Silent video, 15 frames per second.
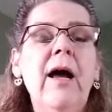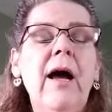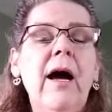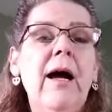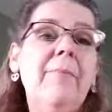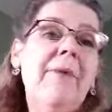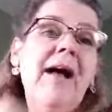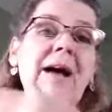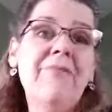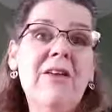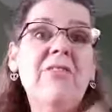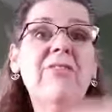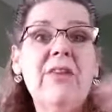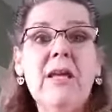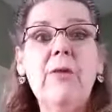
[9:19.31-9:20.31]

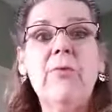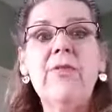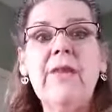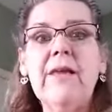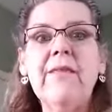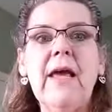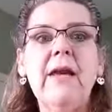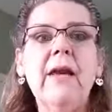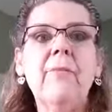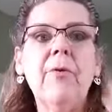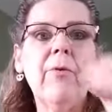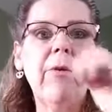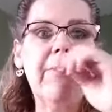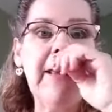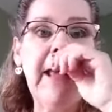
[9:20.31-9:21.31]
Obviously, you would think that number
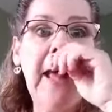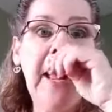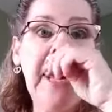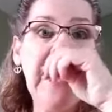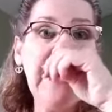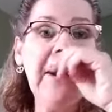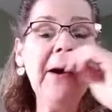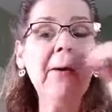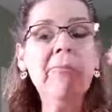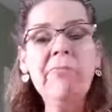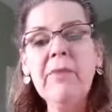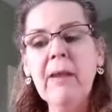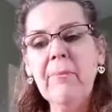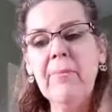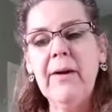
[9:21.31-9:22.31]
would be higher,
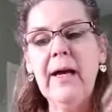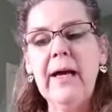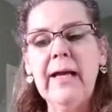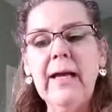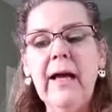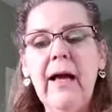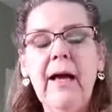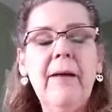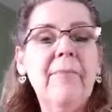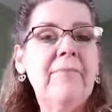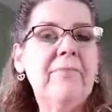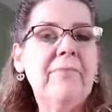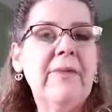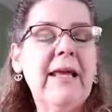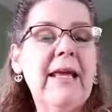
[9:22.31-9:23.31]
but
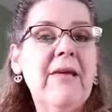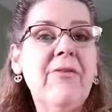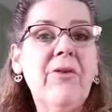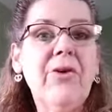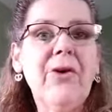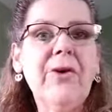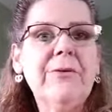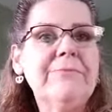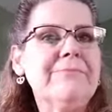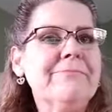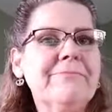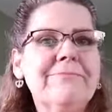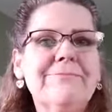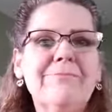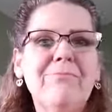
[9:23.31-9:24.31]
either
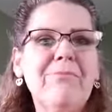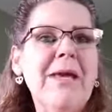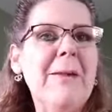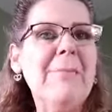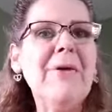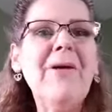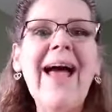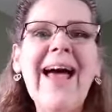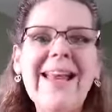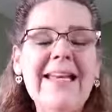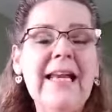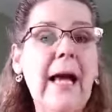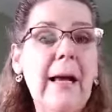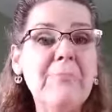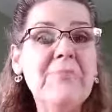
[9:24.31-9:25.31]
people
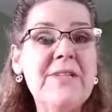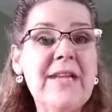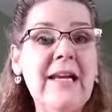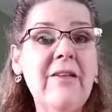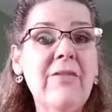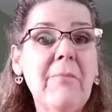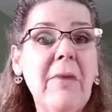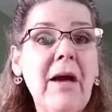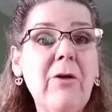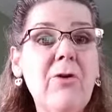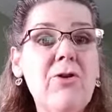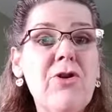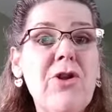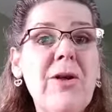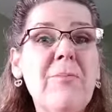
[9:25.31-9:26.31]
hadn't updated the
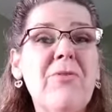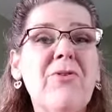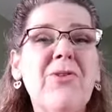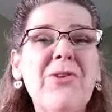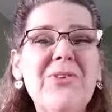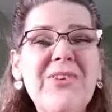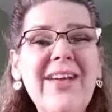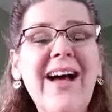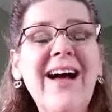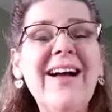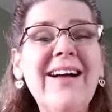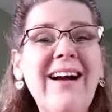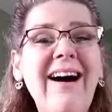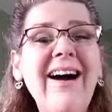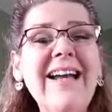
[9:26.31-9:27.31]
microchips, or
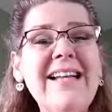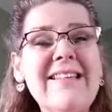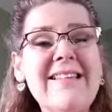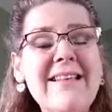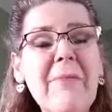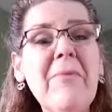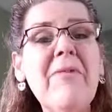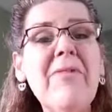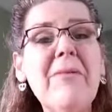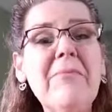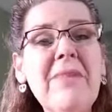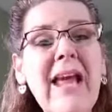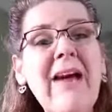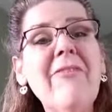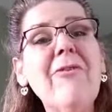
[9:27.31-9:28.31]
doggone it, some of
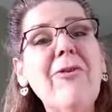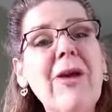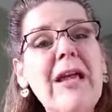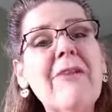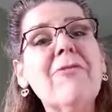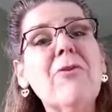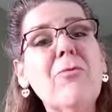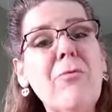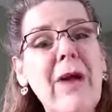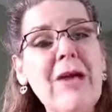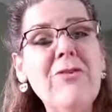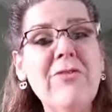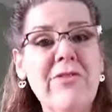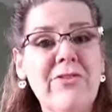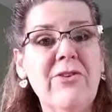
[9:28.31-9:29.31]
them never even
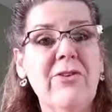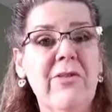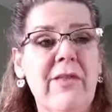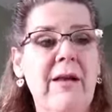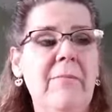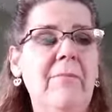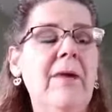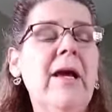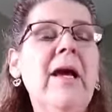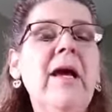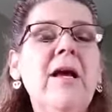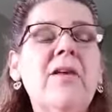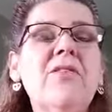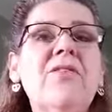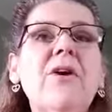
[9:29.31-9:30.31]
registered them.
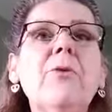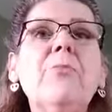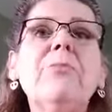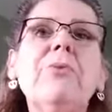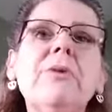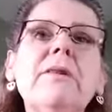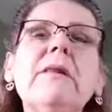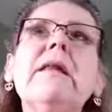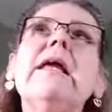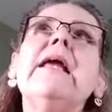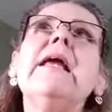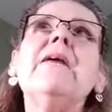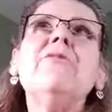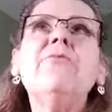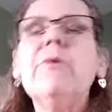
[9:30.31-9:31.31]
So
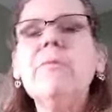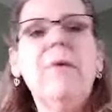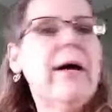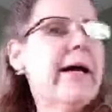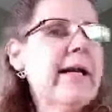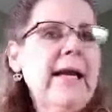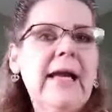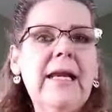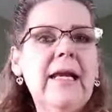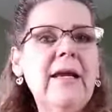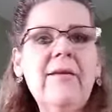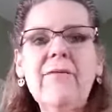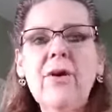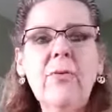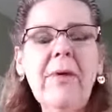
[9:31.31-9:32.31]
please remind any
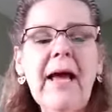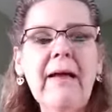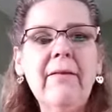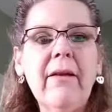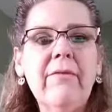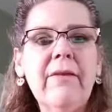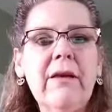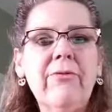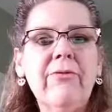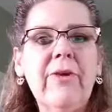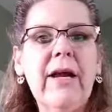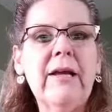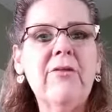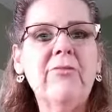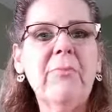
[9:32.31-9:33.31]
of your pet-loving
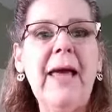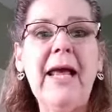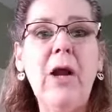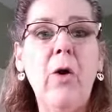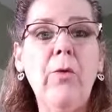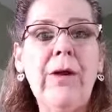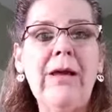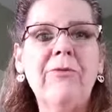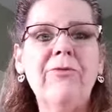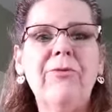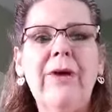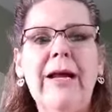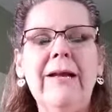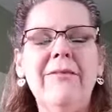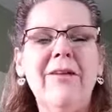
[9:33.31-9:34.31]
friends, pet-owning
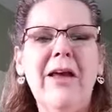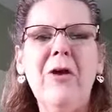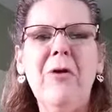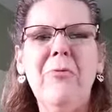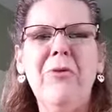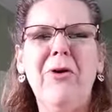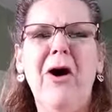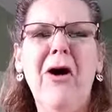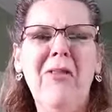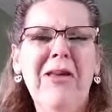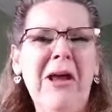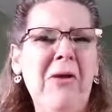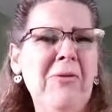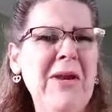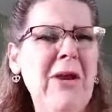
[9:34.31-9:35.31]
friends, I hope they're all the
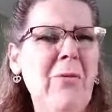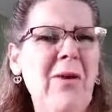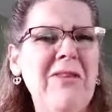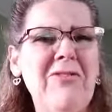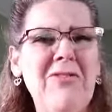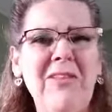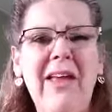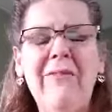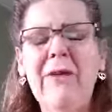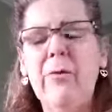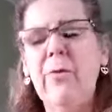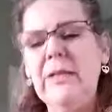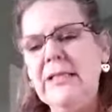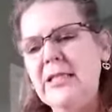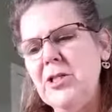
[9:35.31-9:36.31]
owning ones or loving
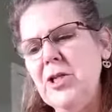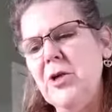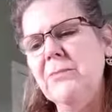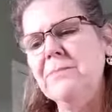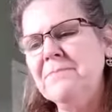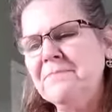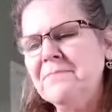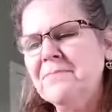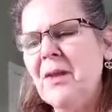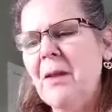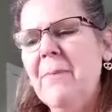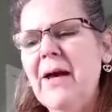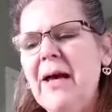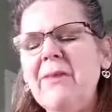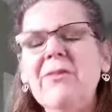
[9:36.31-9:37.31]
ones too,
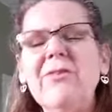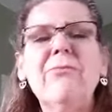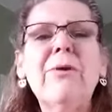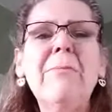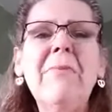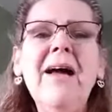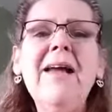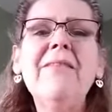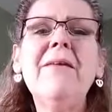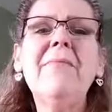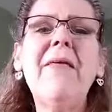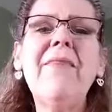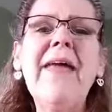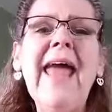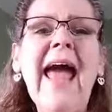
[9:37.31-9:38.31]
but remind them
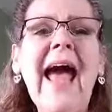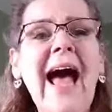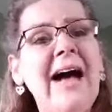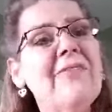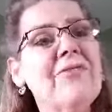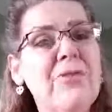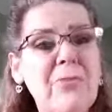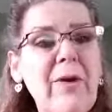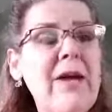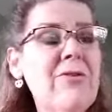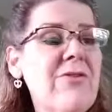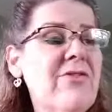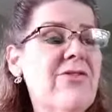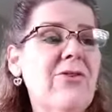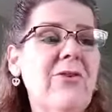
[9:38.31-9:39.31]
that they have to
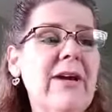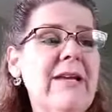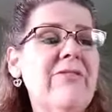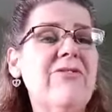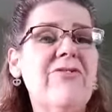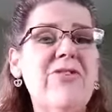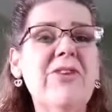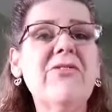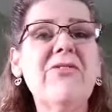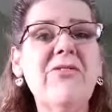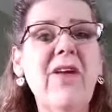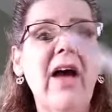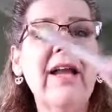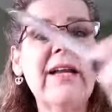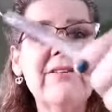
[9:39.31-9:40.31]
register. It's just
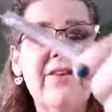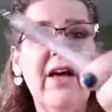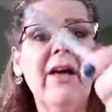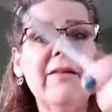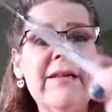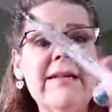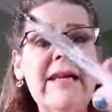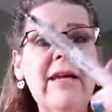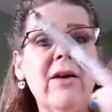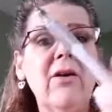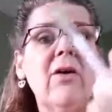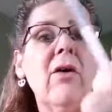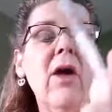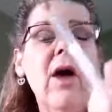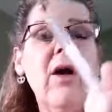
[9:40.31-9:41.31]
not a done
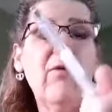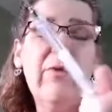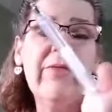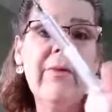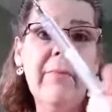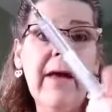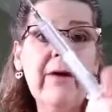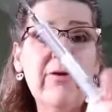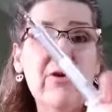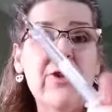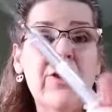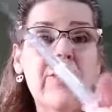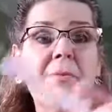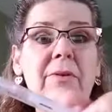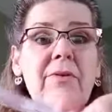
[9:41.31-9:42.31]
deal when the
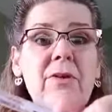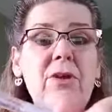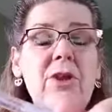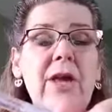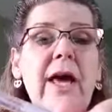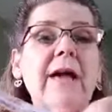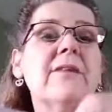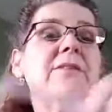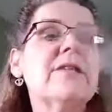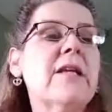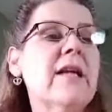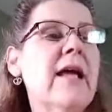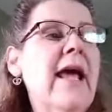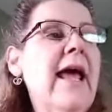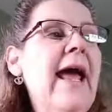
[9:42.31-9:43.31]
microchip is
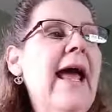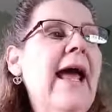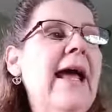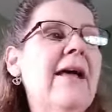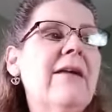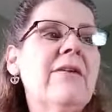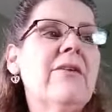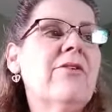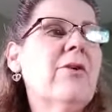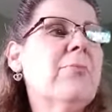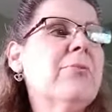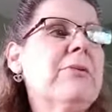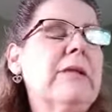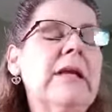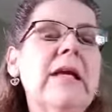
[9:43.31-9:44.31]
injected. And to
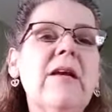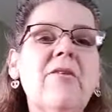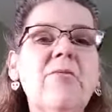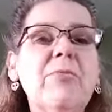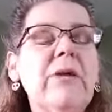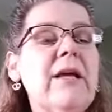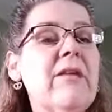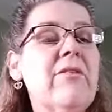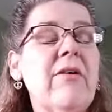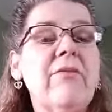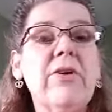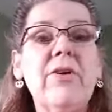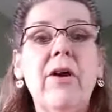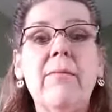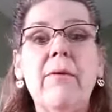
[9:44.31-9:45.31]
please, please,
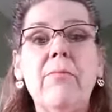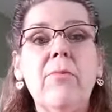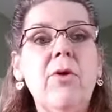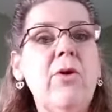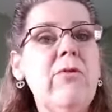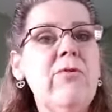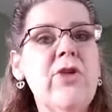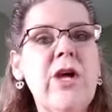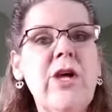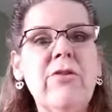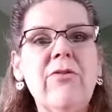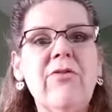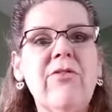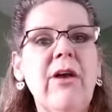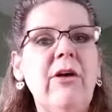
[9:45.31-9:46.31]
every time you move, change
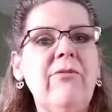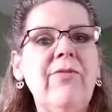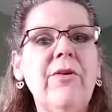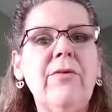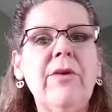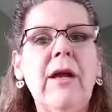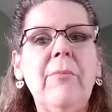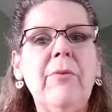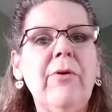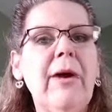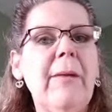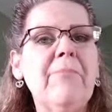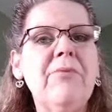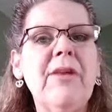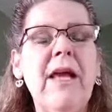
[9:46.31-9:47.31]
a cell phone number,
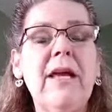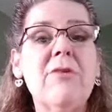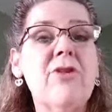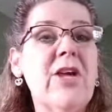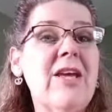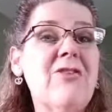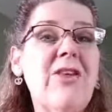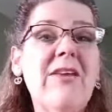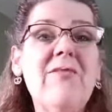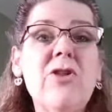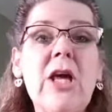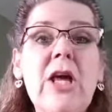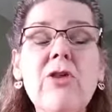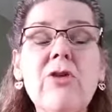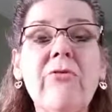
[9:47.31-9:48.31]
update, even
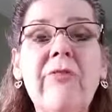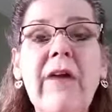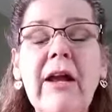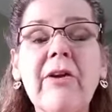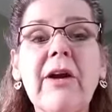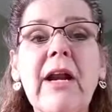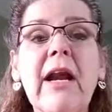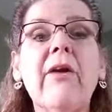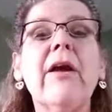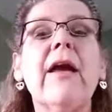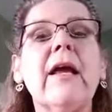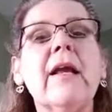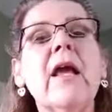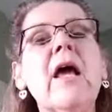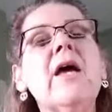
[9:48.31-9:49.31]
change your
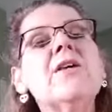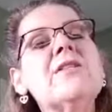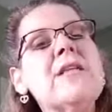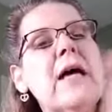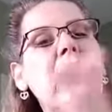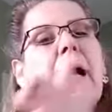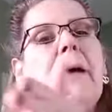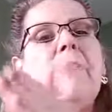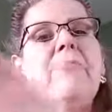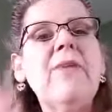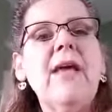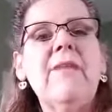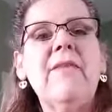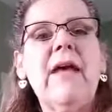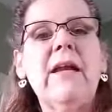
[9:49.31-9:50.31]
veterinarian to
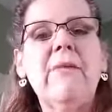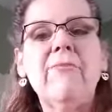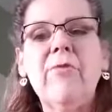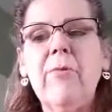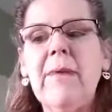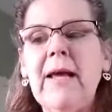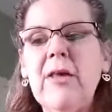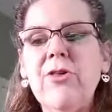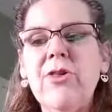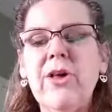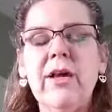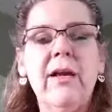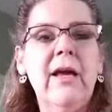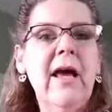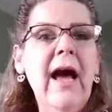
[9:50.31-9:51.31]
update that
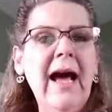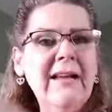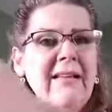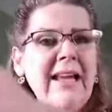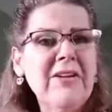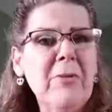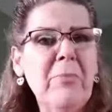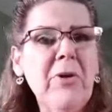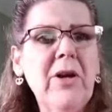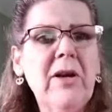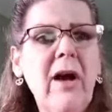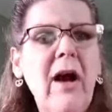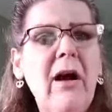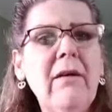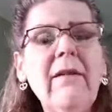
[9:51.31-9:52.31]
information. I'd like to put a
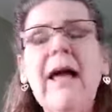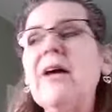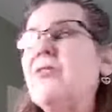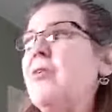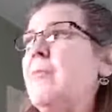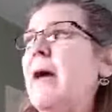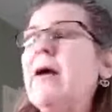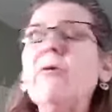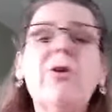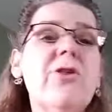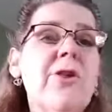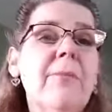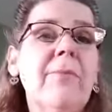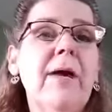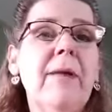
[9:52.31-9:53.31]
call out to
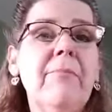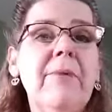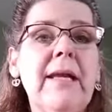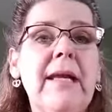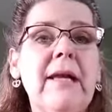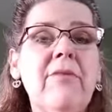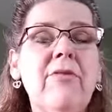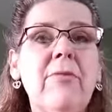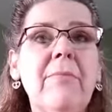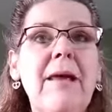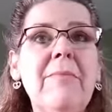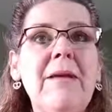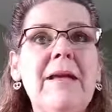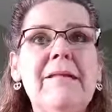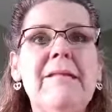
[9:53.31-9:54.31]
microchip companies, or
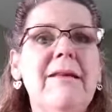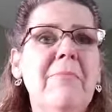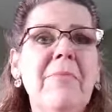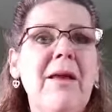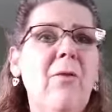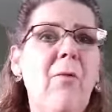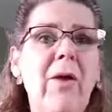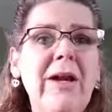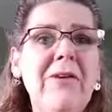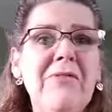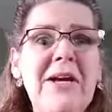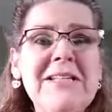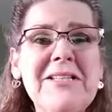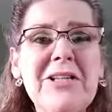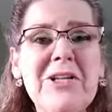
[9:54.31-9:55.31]
maybe it's something one of
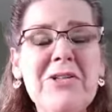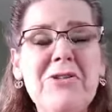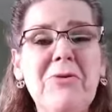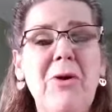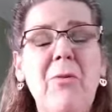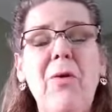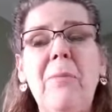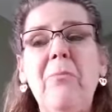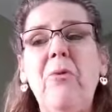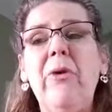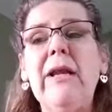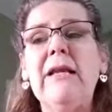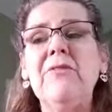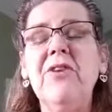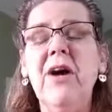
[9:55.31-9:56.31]
us can do at one
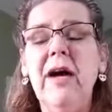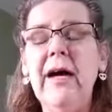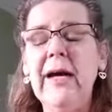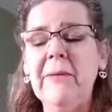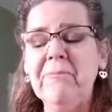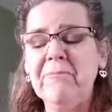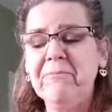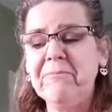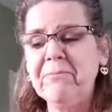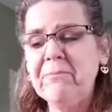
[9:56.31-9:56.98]
point in time.